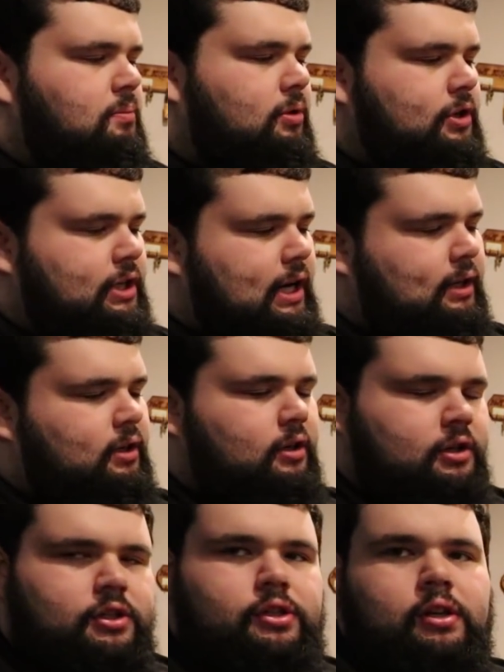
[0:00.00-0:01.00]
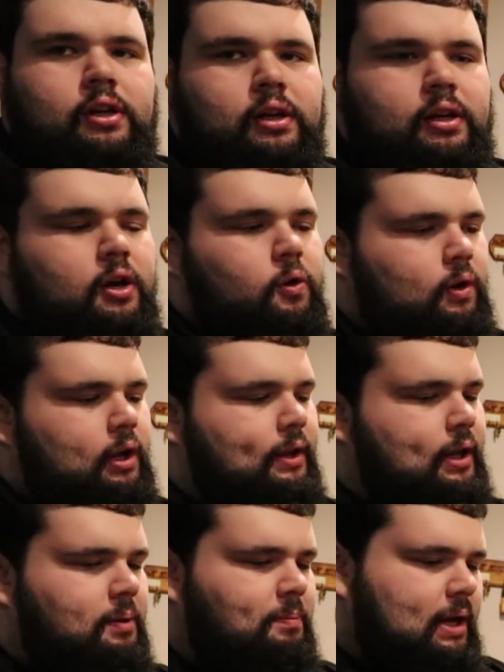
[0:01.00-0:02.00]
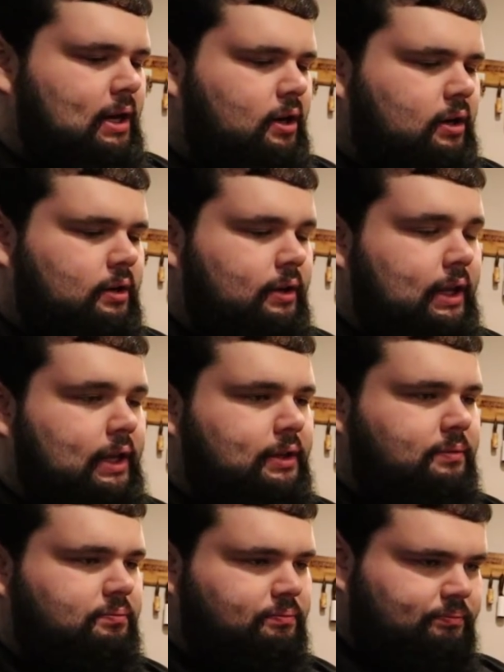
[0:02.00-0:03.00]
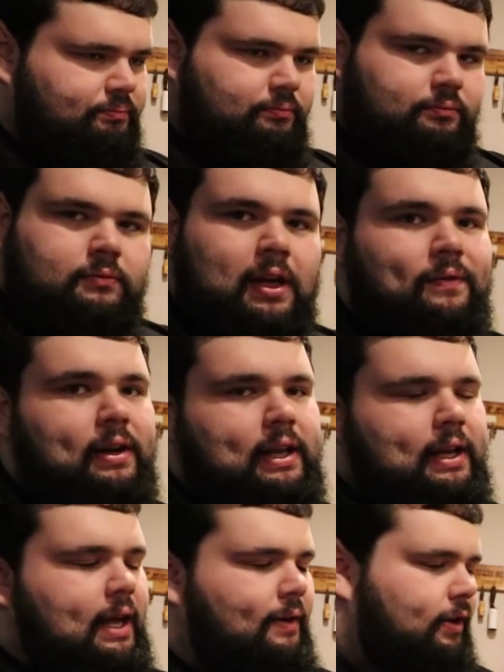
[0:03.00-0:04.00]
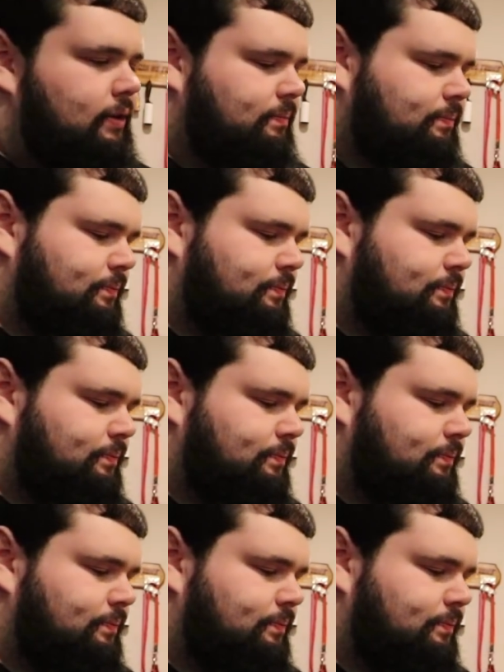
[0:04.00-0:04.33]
projector, it should hold it on there better than if I didn't have it.